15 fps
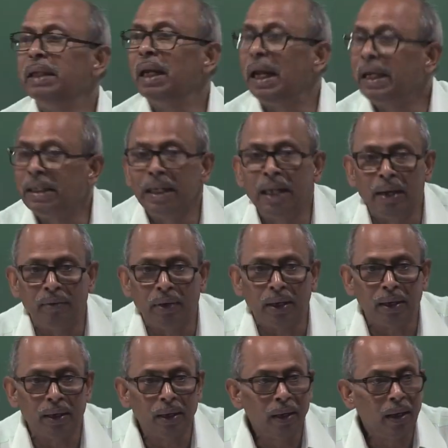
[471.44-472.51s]
in the lighting level.
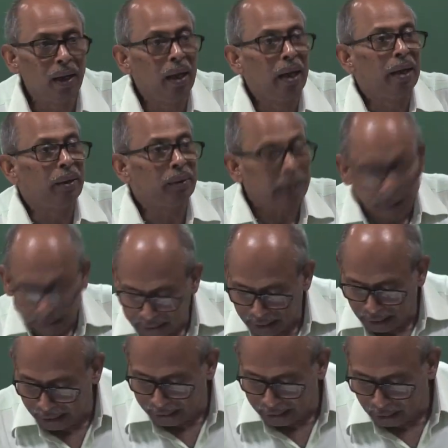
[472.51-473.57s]
Now, that is
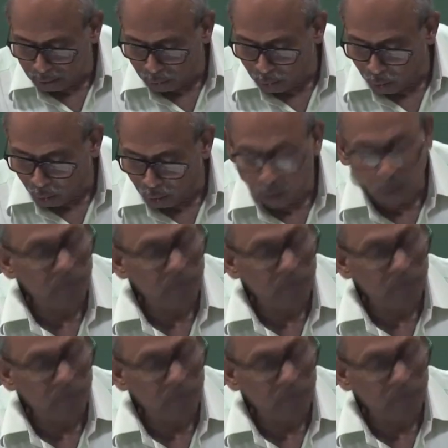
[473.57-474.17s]
related to log